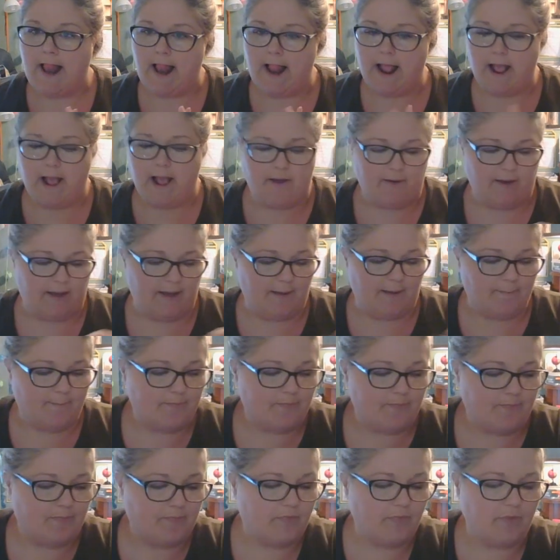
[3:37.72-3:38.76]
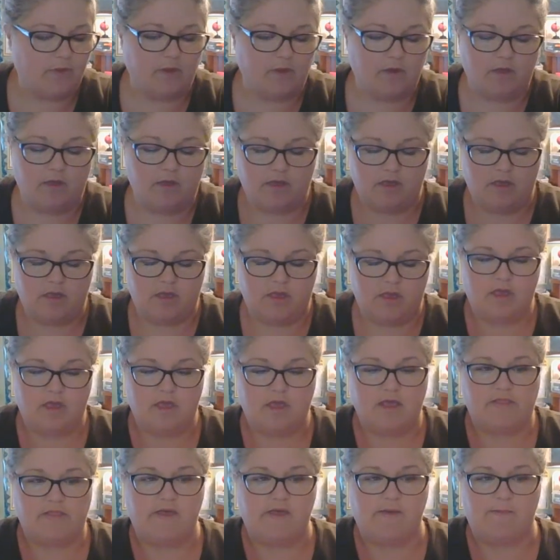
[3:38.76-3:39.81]
like that. Okay.
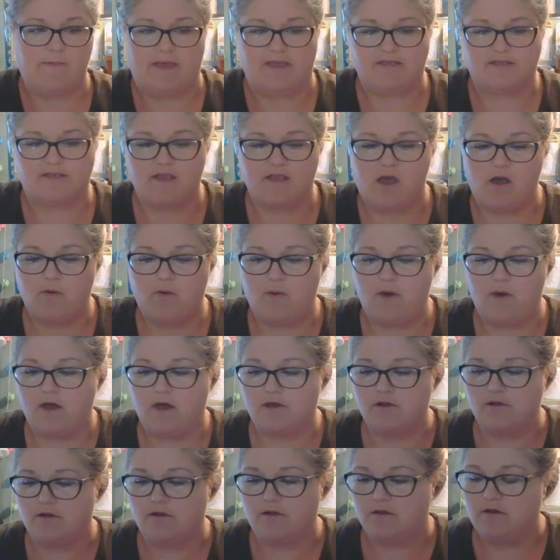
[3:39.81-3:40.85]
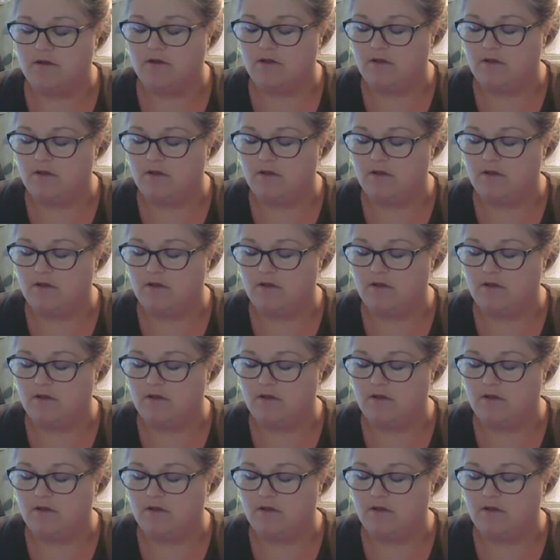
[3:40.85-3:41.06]
Then my salt water.